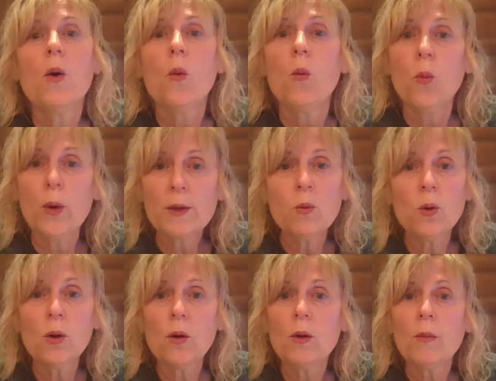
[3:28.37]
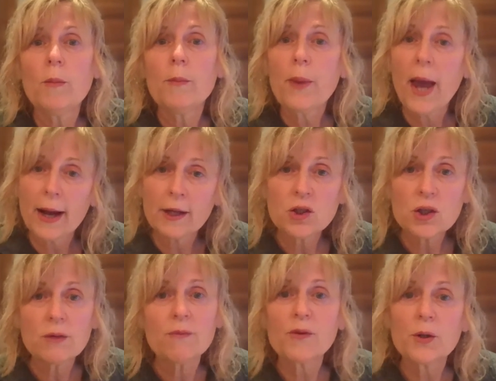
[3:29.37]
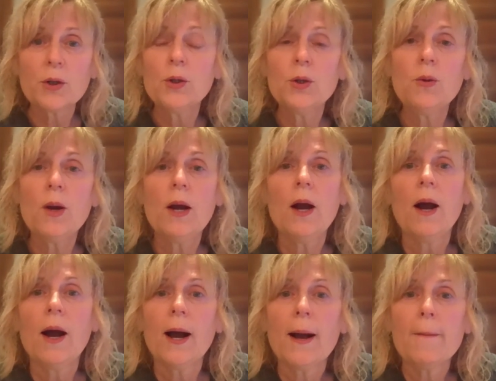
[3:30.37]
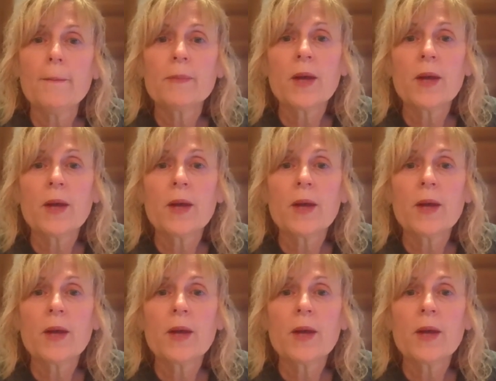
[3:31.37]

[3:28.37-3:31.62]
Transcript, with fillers: we will package it for you um,